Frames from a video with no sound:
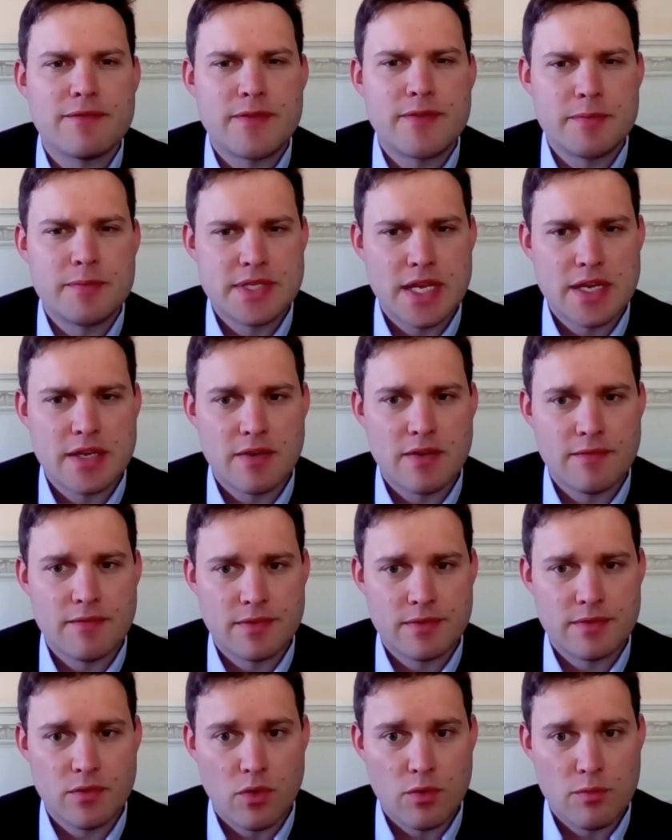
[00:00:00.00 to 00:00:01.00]
50%
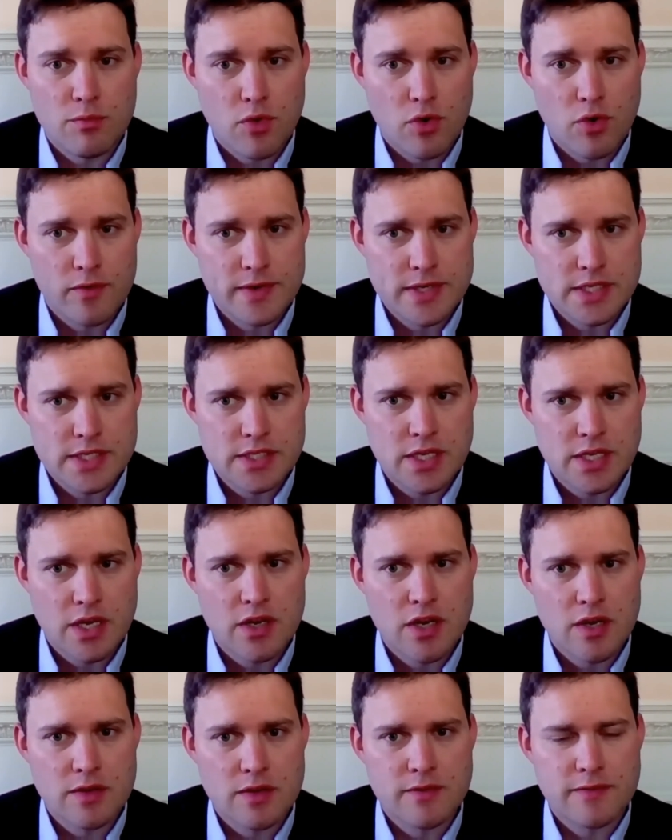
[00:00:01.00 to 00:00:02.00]
or more of its
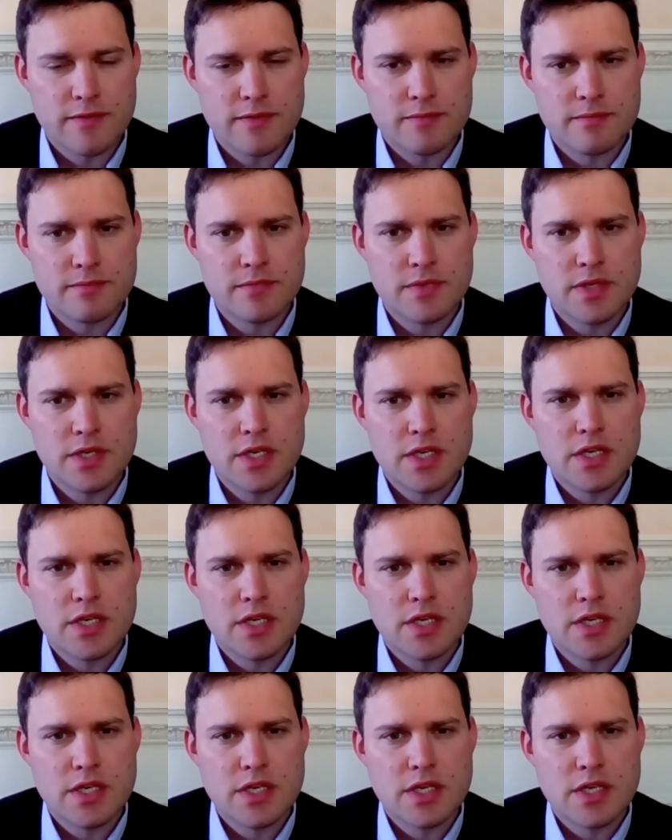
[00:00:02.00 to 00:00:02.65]
turnover from